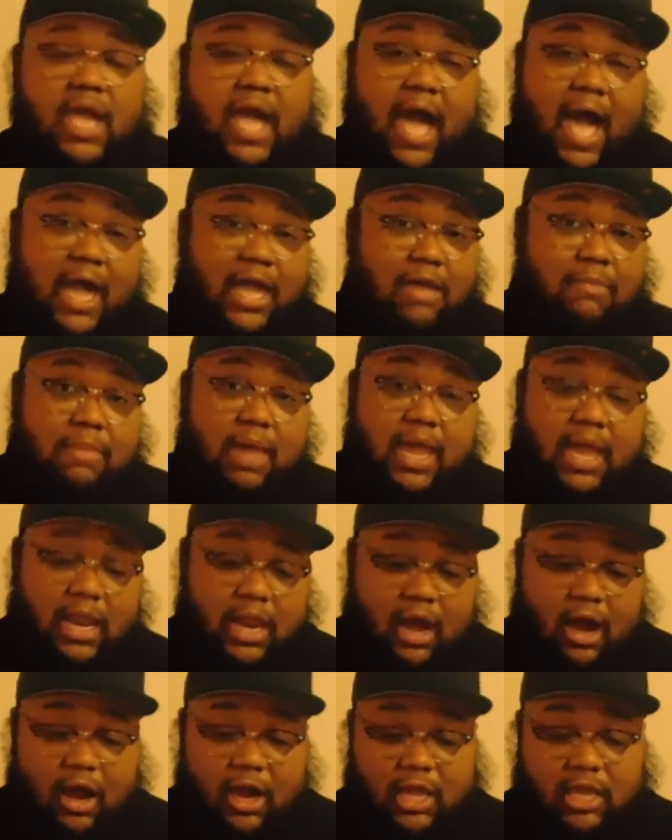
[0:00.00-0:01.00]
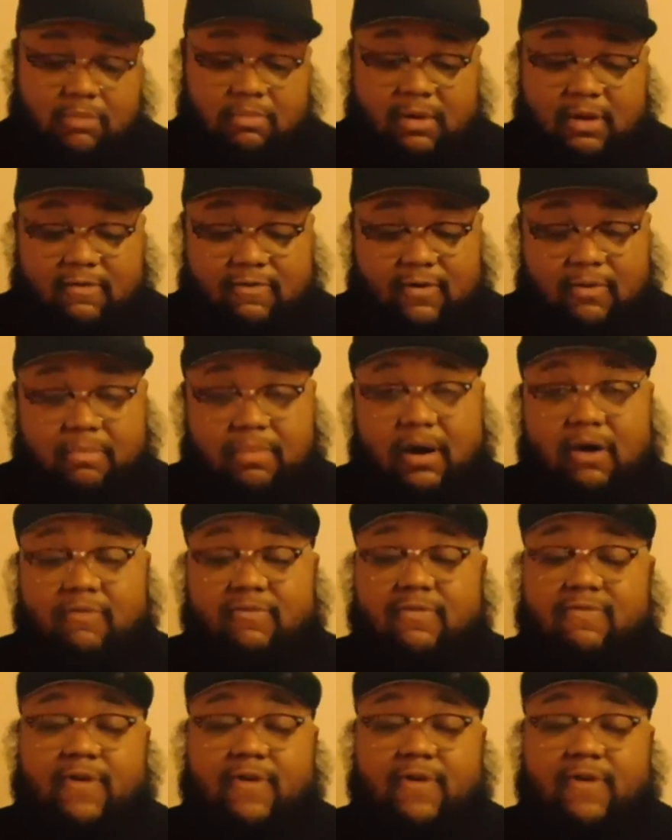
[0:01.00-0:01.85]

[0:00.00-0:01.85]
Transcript: I can make an argument for both.